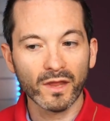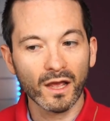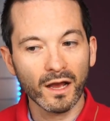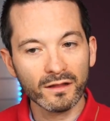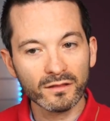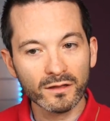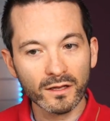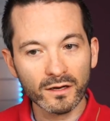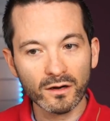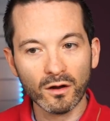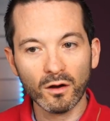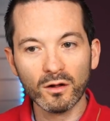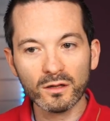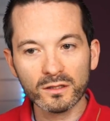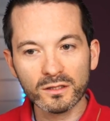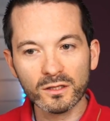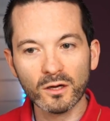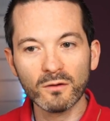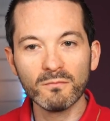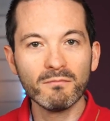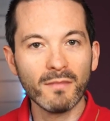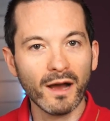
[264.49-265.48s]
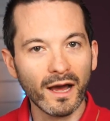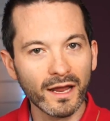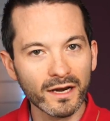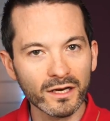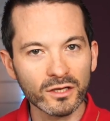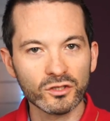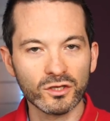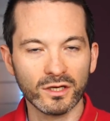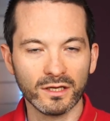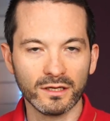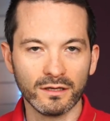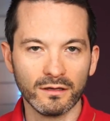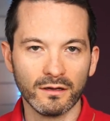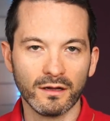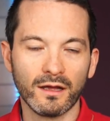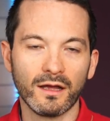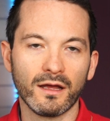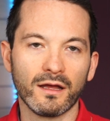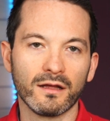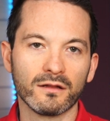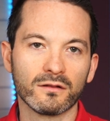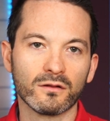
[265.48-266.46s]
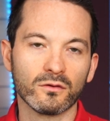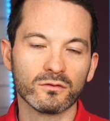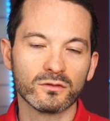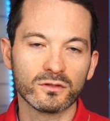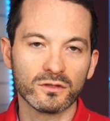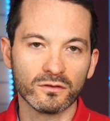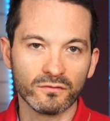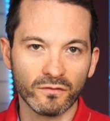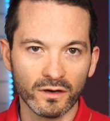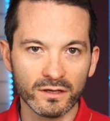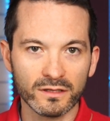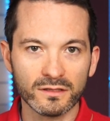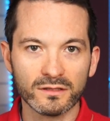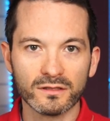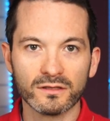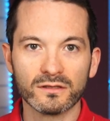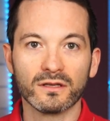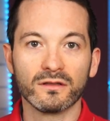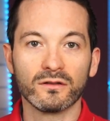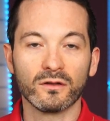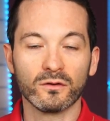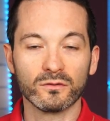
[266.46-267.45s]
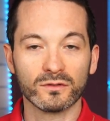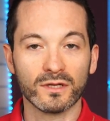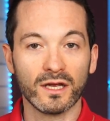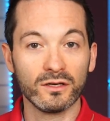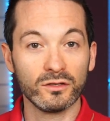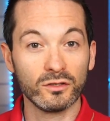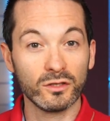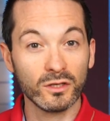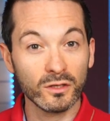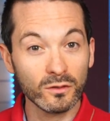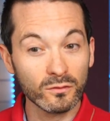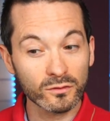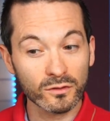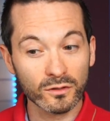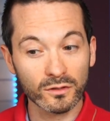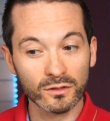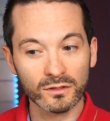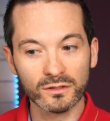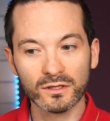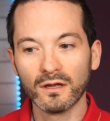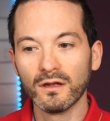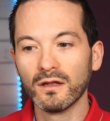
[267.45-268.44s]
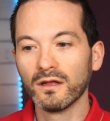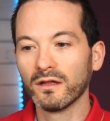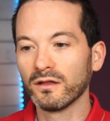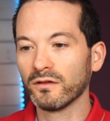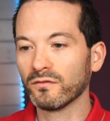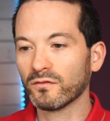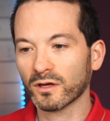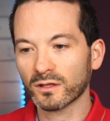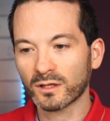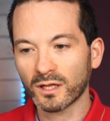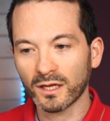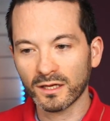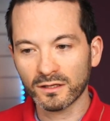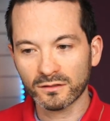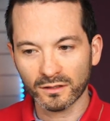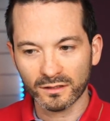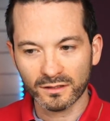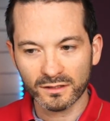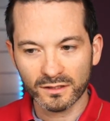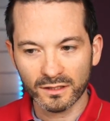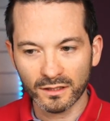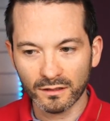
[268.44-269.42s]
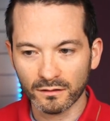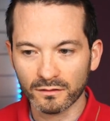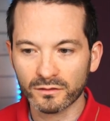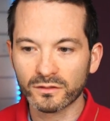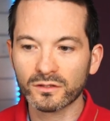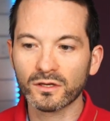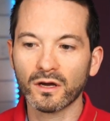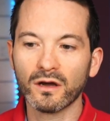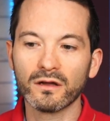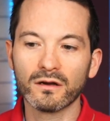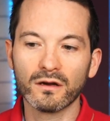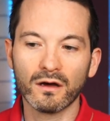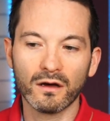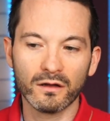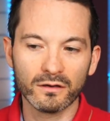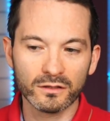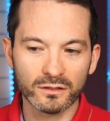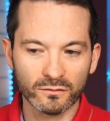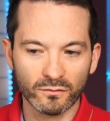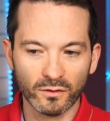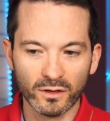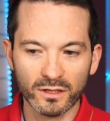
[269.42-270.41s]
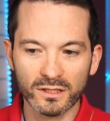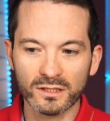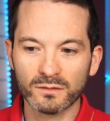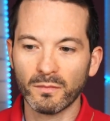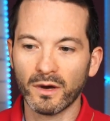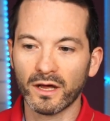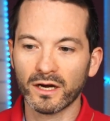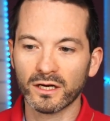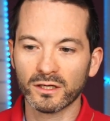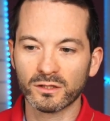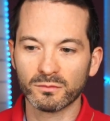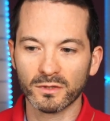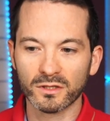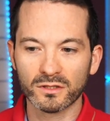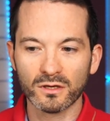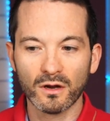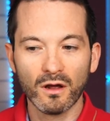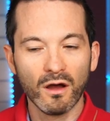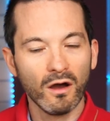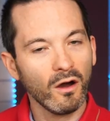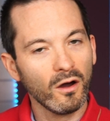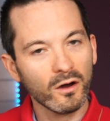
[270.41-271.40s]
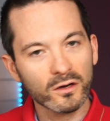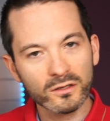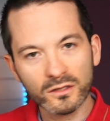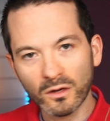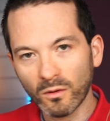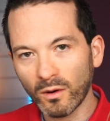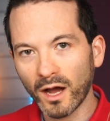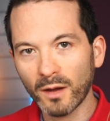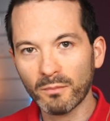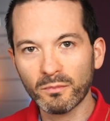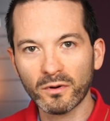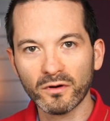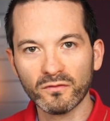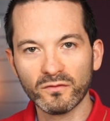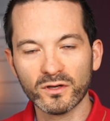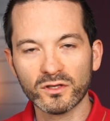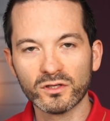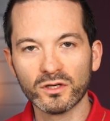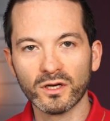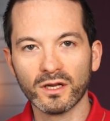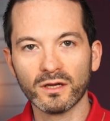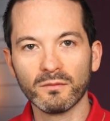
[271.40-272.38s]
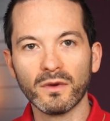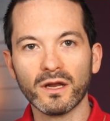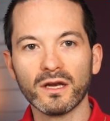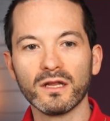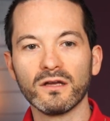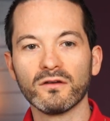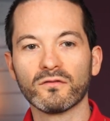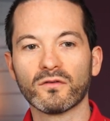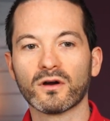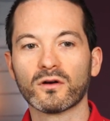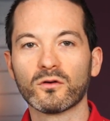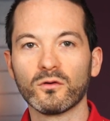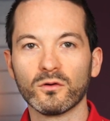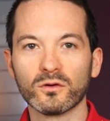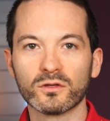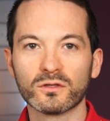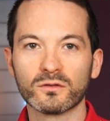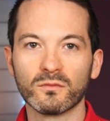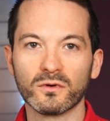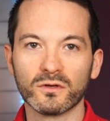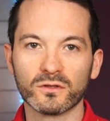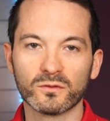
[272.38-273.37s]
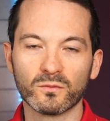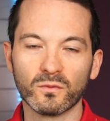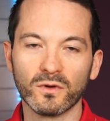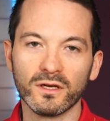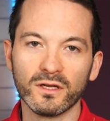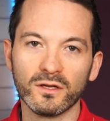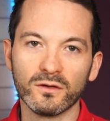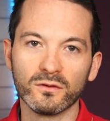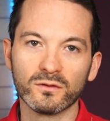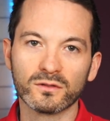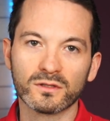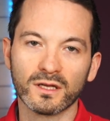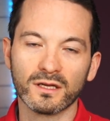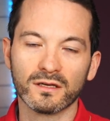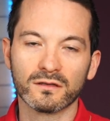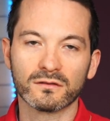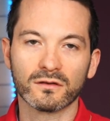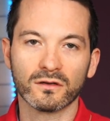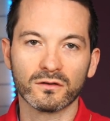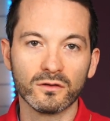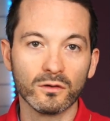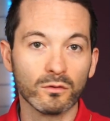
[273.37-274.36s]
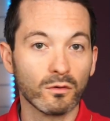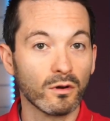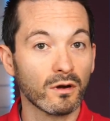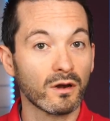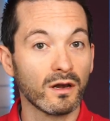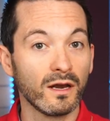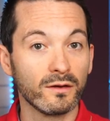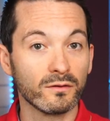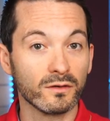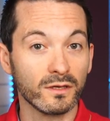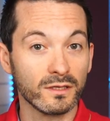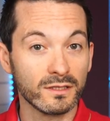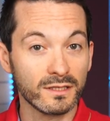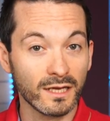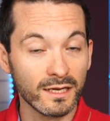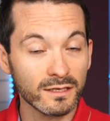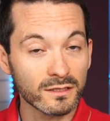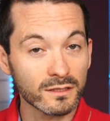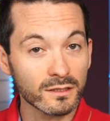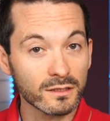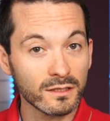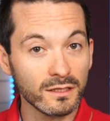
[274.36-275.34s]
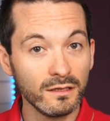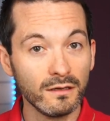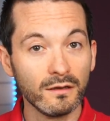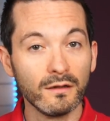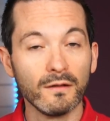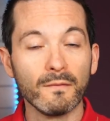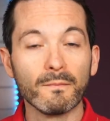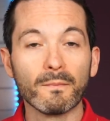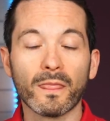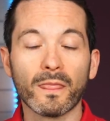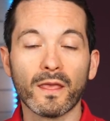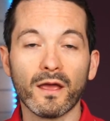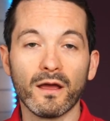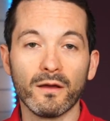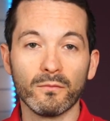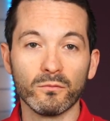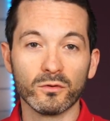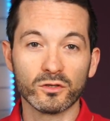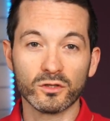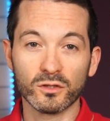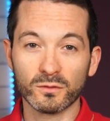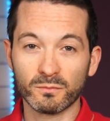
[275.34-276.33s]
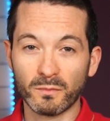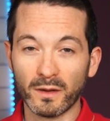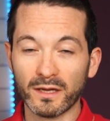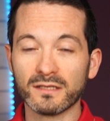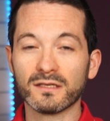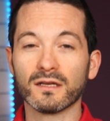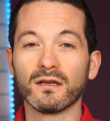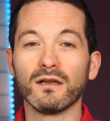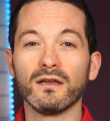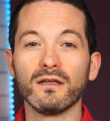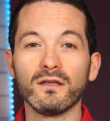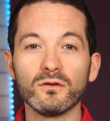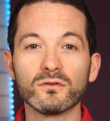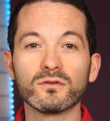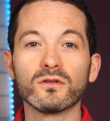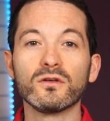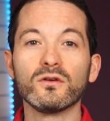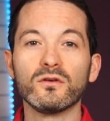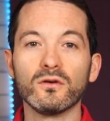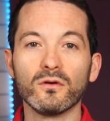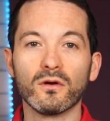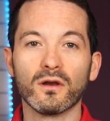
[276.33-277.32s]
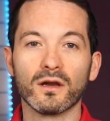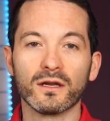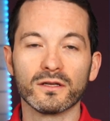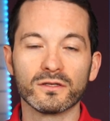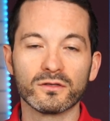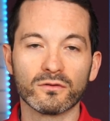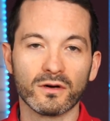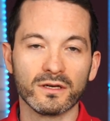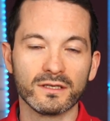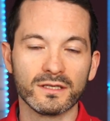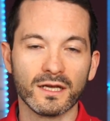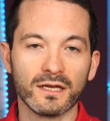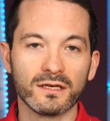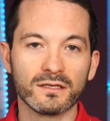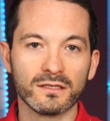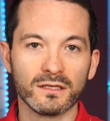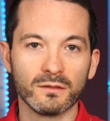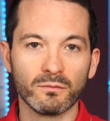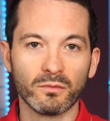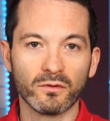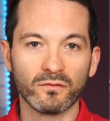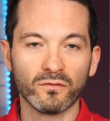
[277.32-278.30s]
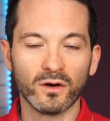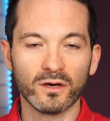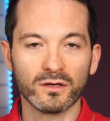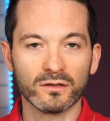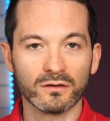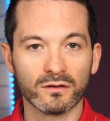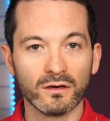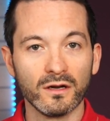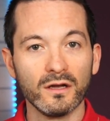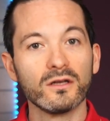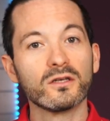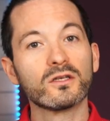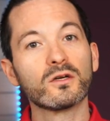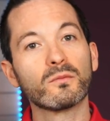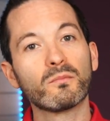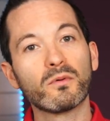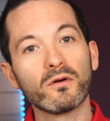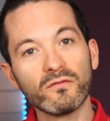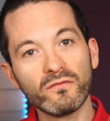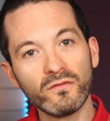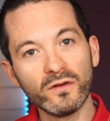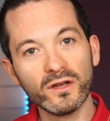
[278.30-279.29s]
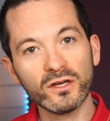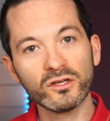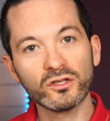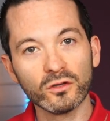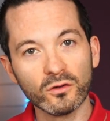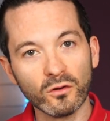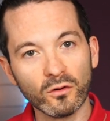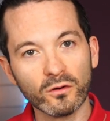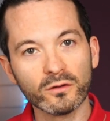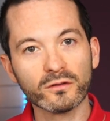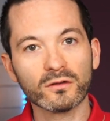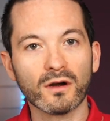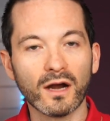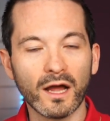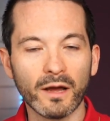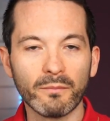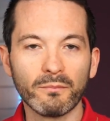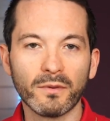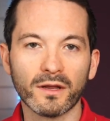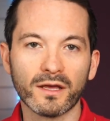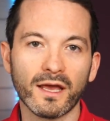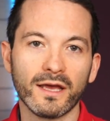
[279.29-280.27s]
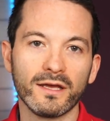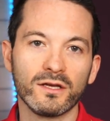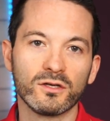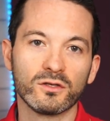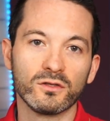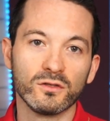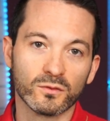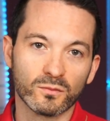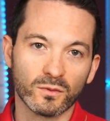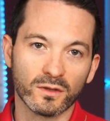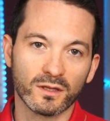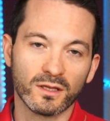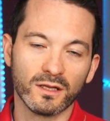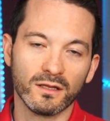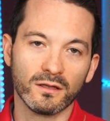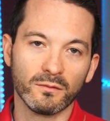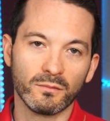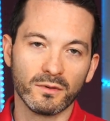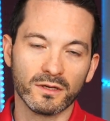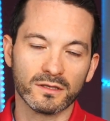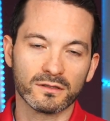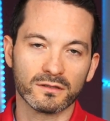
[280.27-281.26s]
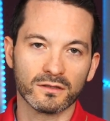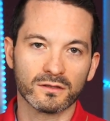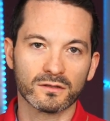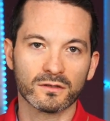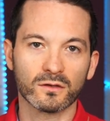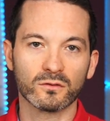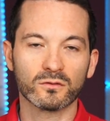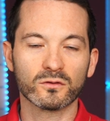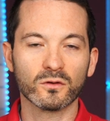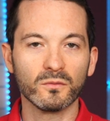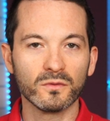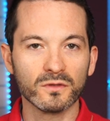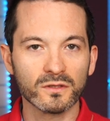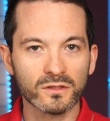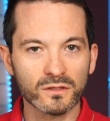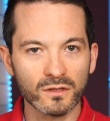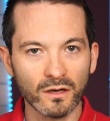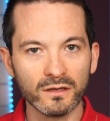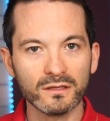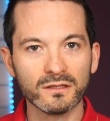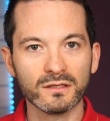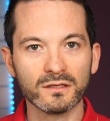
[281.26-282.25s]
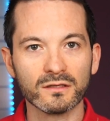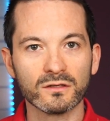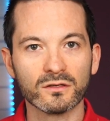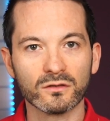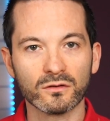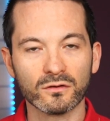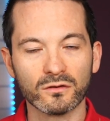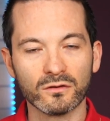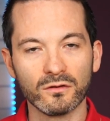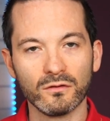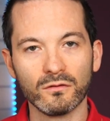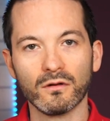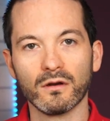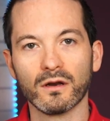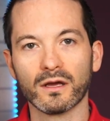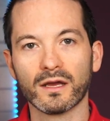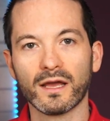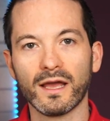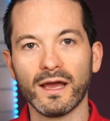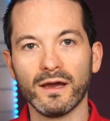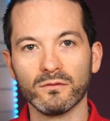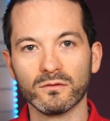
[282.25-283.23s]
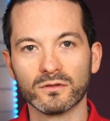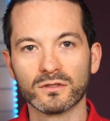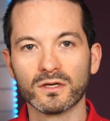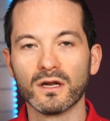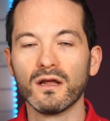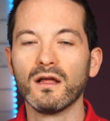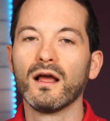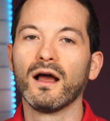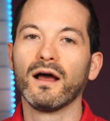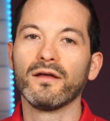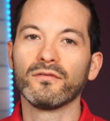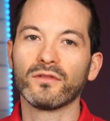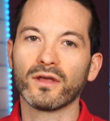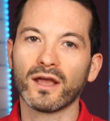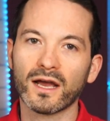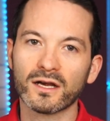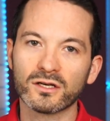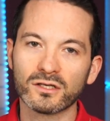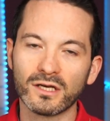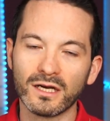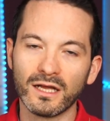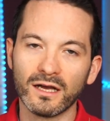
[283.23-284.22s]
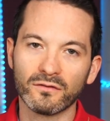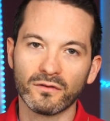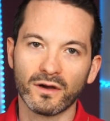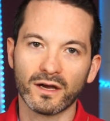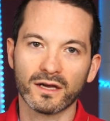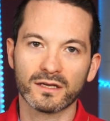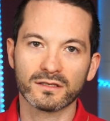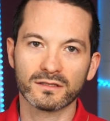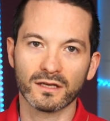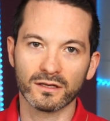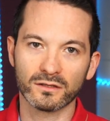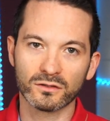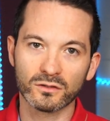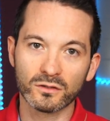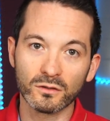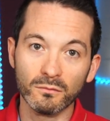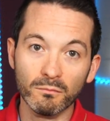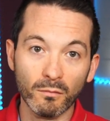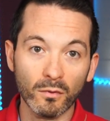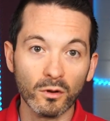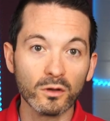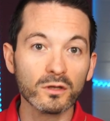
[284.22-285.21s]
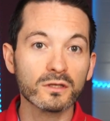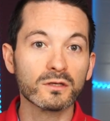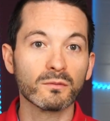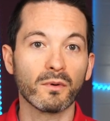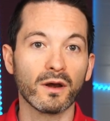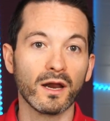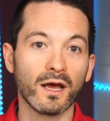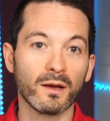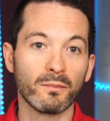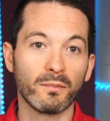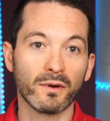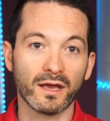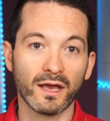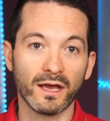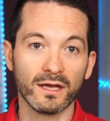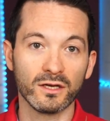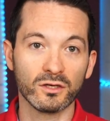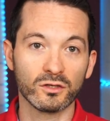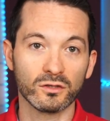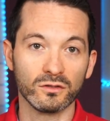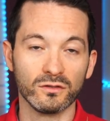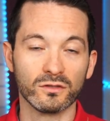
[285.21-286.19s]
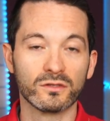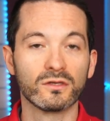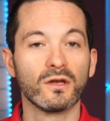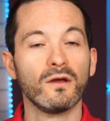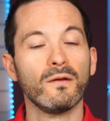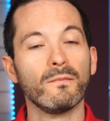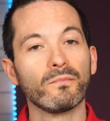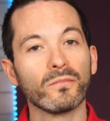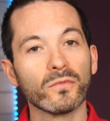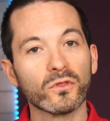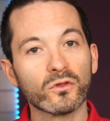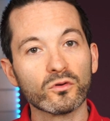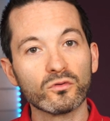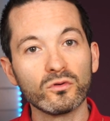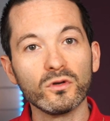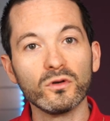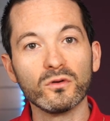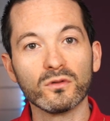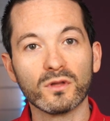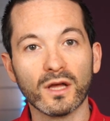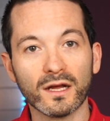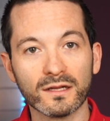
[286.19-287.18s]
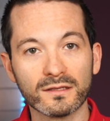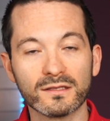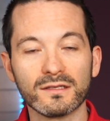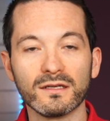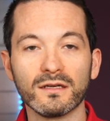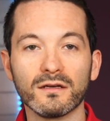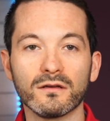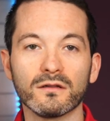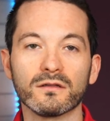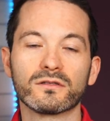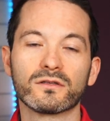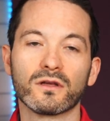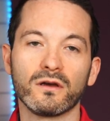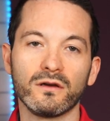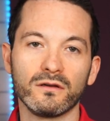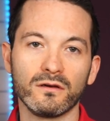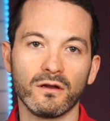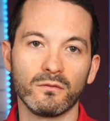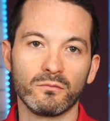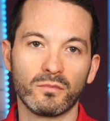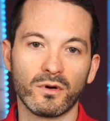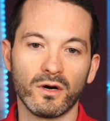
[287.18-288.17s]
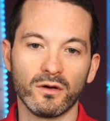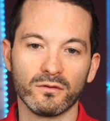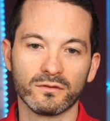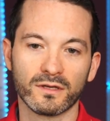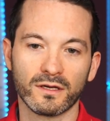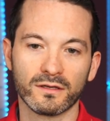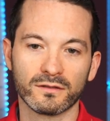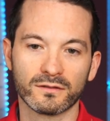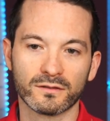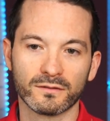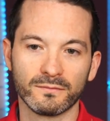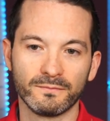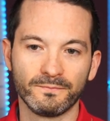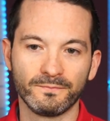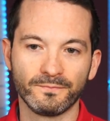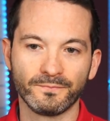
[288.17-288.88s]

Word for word: And then also managing uh, those devices and those end users. You've got things like single sign-on, device management, auto app provisioning. Many of our customers will use things like Google Cloud Identity, um, which is basically using Google as your identity provider to provision other applications within the business. So someone signs into their Google account and they actually have access to multiple applications through that single sign-on process.